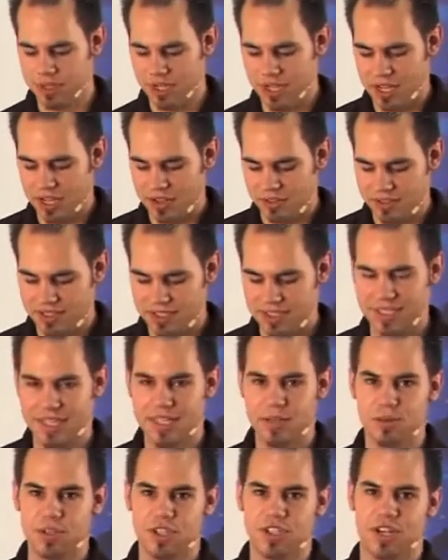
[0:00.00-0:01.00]
As you
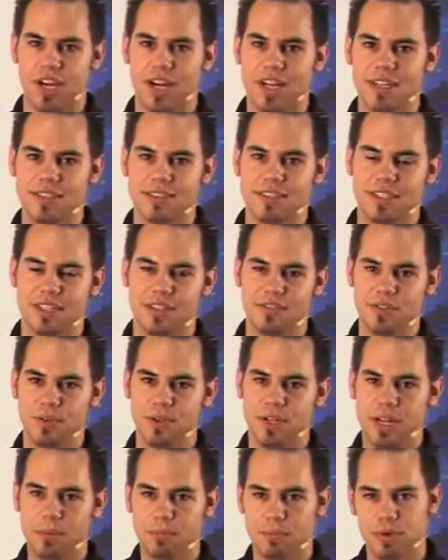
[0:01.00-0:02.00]
can see, the
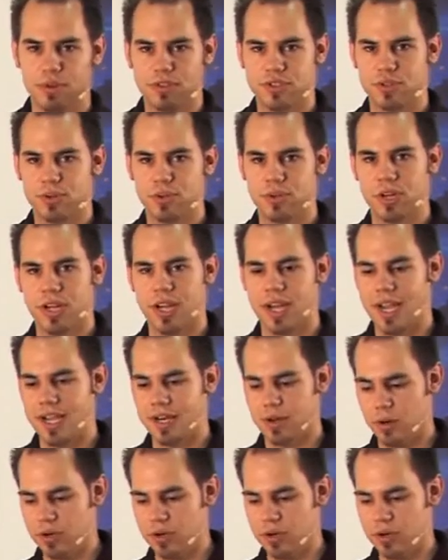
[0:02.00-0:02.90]
VideoNetBox obviously looks very